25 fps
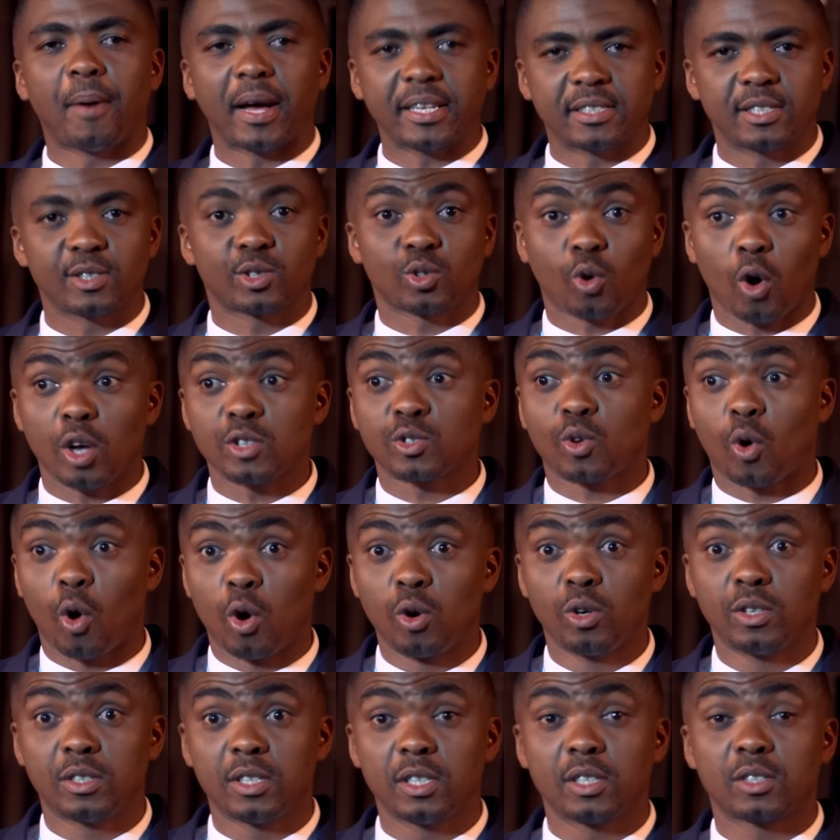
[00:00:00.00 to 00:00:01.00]
but he scores
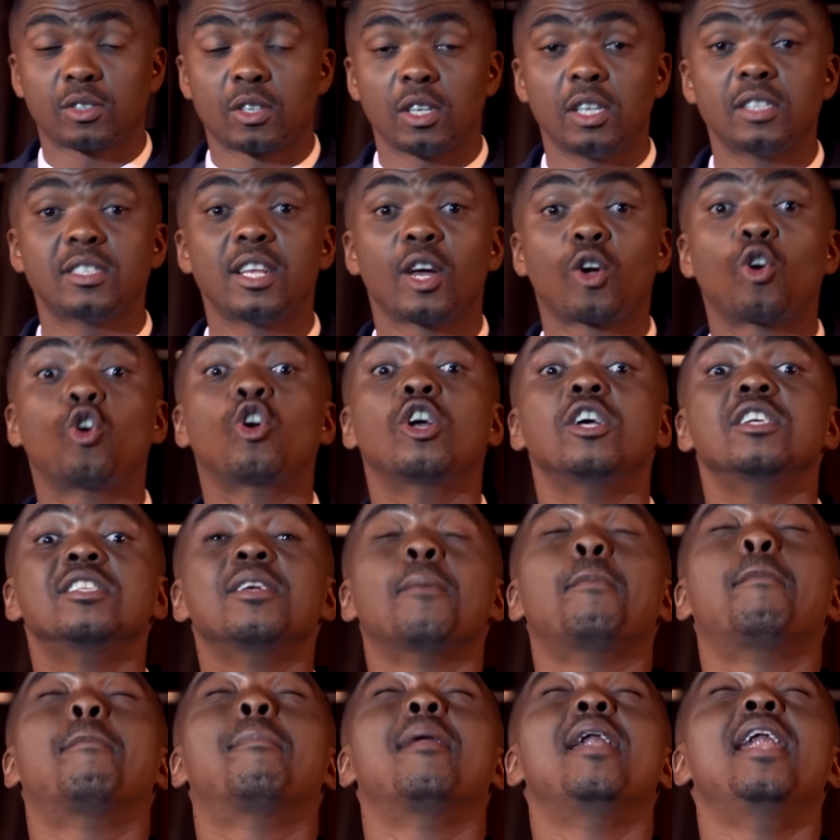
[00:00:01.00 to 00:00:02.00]
goals. He's, he's, a, he's
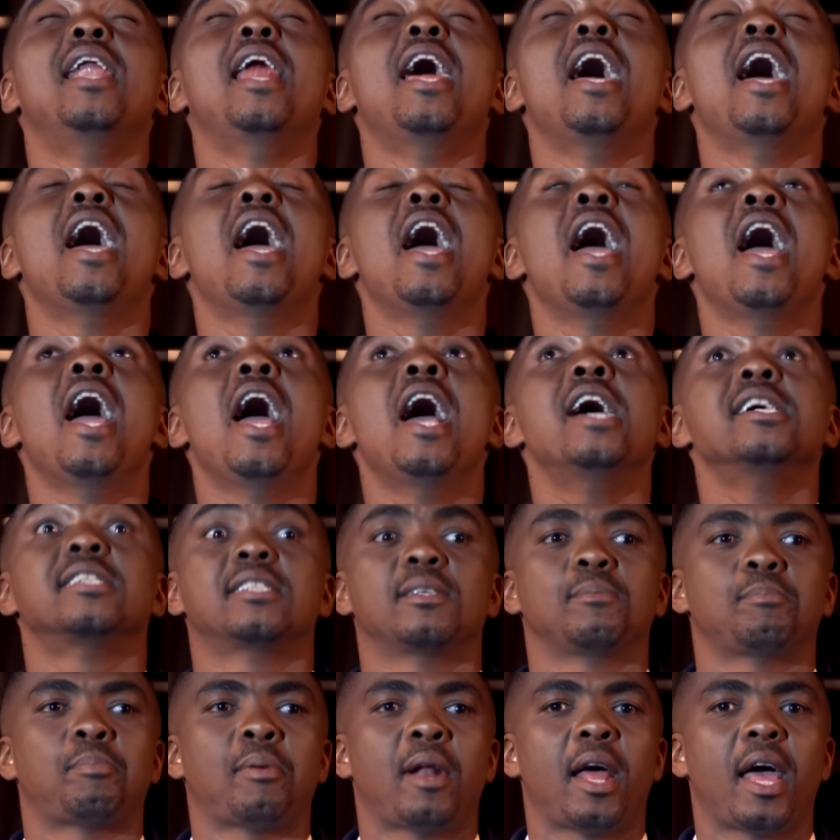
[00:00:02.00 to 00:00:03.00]
a
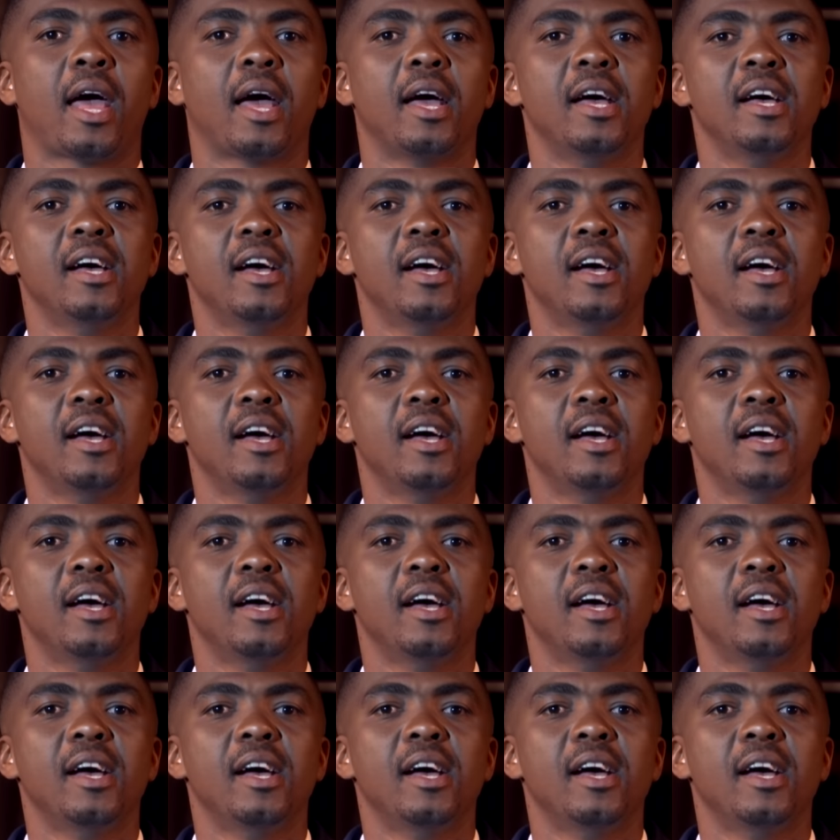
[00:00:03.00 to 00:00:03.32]
blazing player.